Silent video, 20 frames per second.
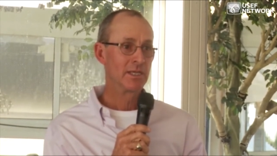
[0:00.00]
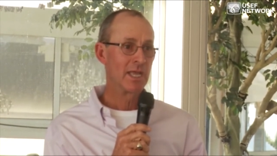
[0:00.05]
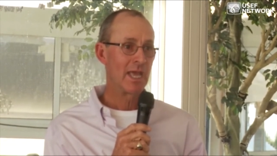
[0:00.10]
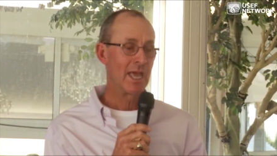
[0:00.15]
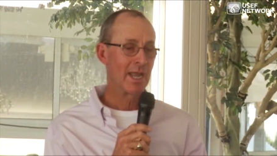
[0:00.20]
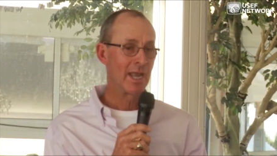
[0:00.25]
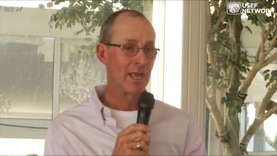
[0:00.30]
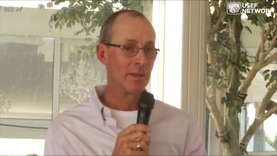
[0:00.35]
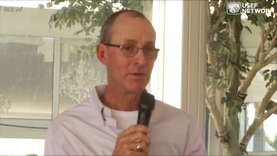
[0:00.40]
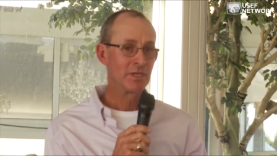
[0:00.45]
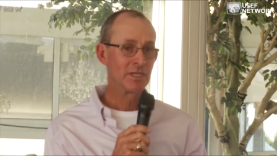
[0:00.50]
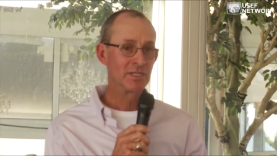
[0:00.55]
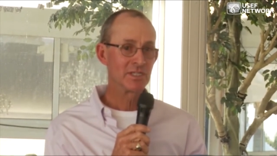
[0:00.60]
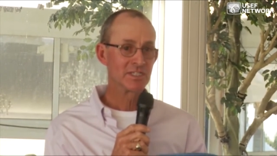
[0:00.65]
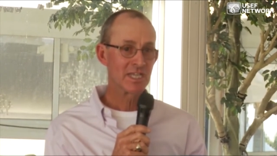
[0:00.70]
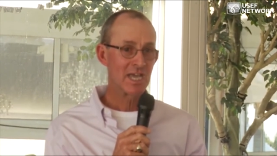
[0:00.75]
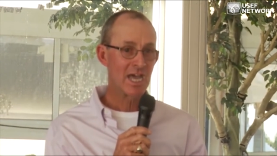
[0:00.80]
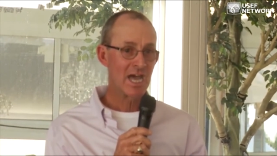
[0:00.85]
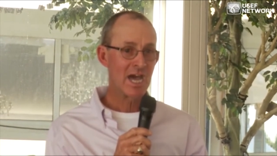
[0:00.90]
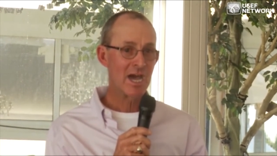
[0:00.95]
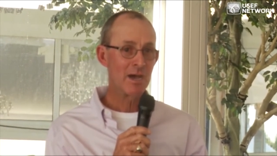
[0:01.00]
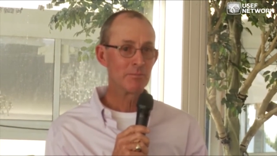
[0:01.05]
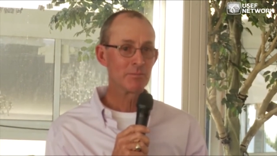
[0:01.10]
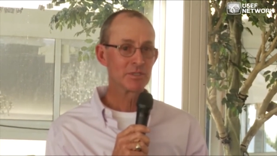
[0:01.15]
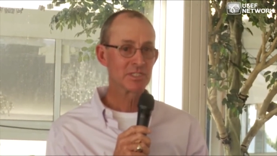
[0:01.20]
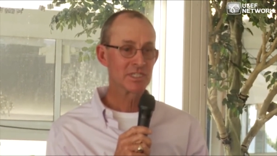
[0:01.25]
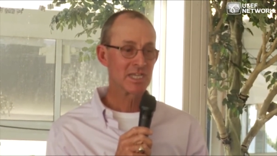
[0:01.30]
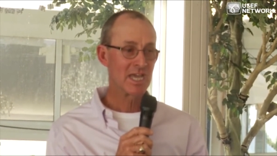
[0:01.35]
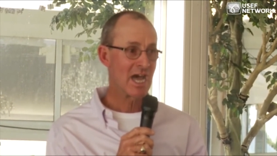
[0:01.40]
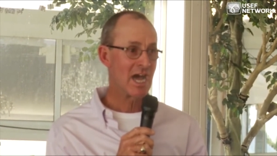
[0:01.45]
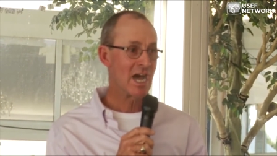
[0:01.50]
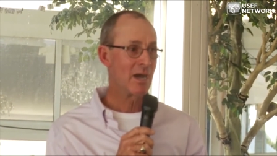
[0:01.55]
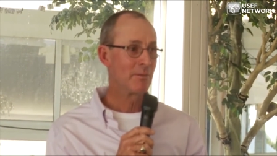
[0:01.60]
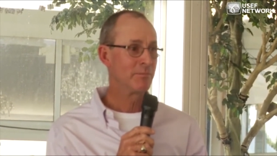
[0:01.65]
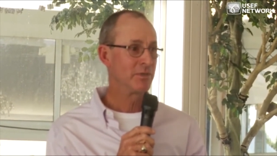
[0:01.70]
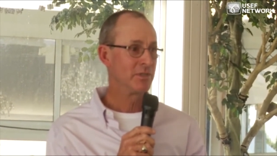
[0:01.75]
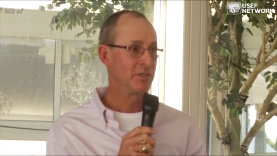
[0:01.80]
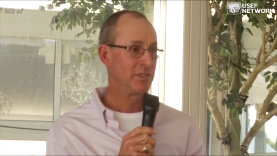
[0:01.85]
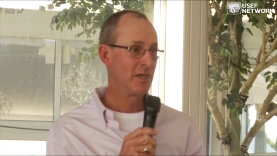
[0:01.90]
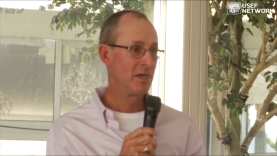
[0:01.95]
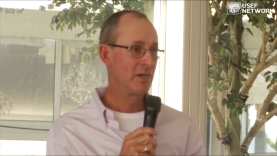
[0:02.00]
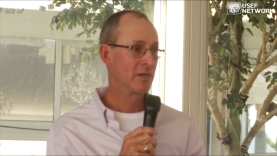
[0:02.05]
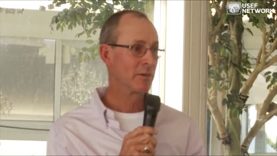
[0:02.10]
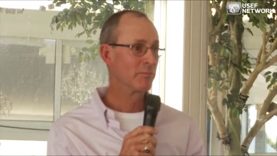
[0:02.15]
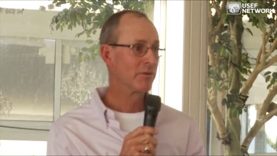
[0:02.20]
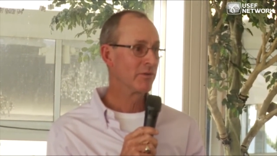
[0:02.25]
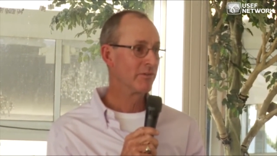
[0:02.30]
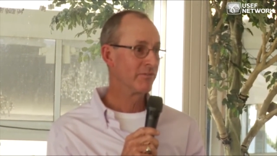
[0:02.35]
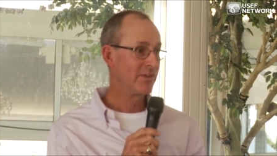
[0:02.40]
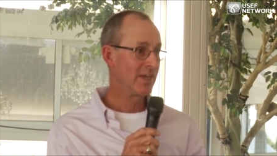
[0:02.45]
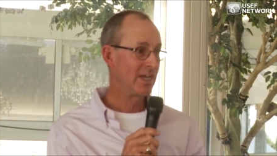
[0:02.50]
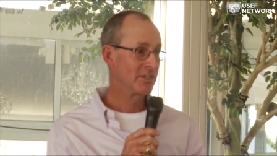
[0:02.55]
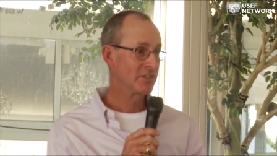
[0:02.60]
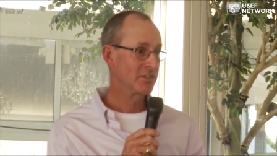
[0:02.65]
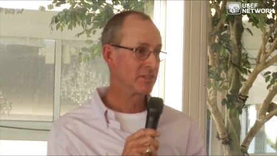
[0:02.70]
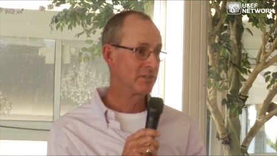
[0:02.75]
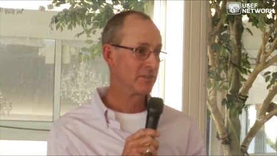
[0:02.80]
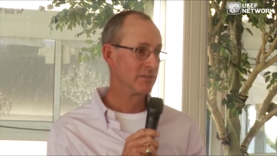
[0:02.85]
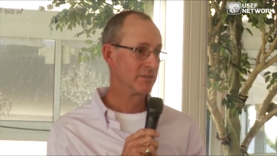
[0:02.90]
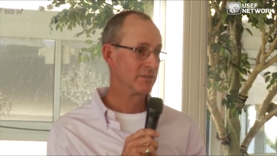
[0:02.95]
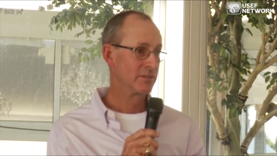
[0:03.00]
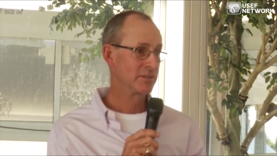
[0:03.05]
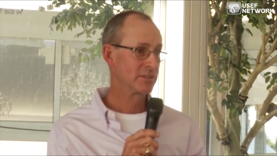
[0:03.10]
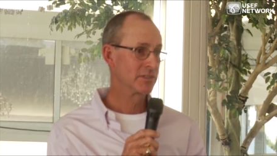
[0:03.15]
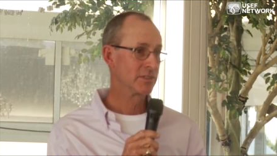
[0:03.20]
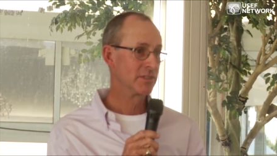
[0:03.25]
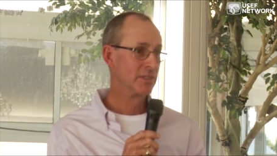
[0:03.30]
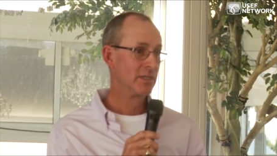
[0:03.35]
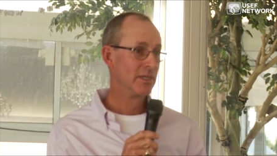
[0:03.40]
and I mean top, top young professionals,